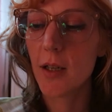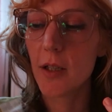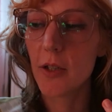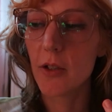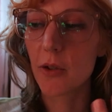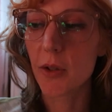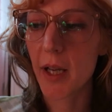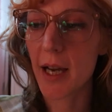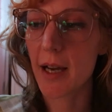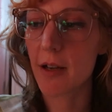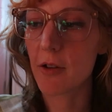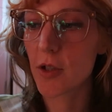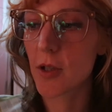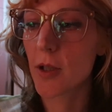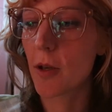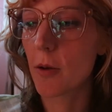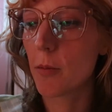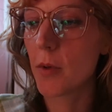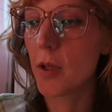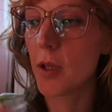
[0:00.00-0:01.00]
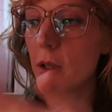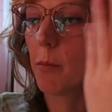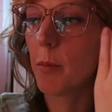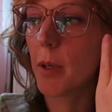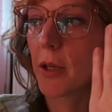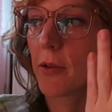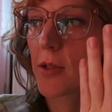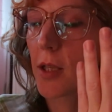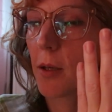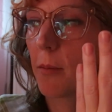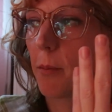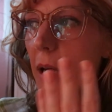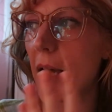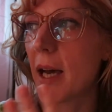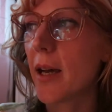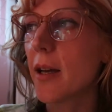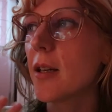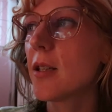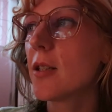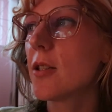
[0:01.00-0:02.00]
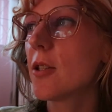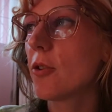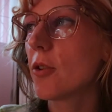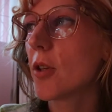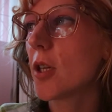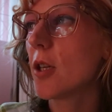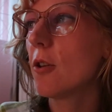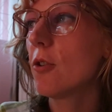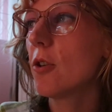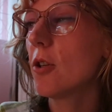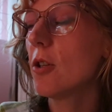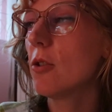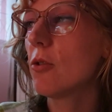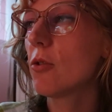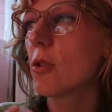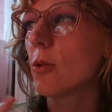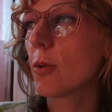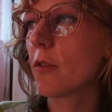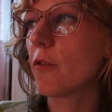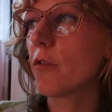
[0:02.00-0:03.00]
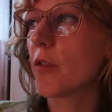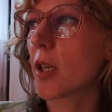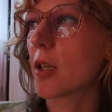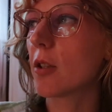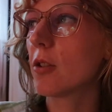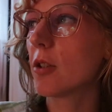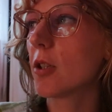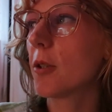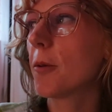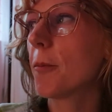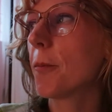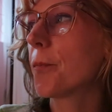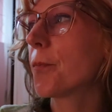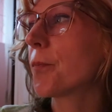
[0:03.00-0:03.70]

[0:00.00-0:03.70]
you'll catch some and bounce it back. So like you could use a reflector.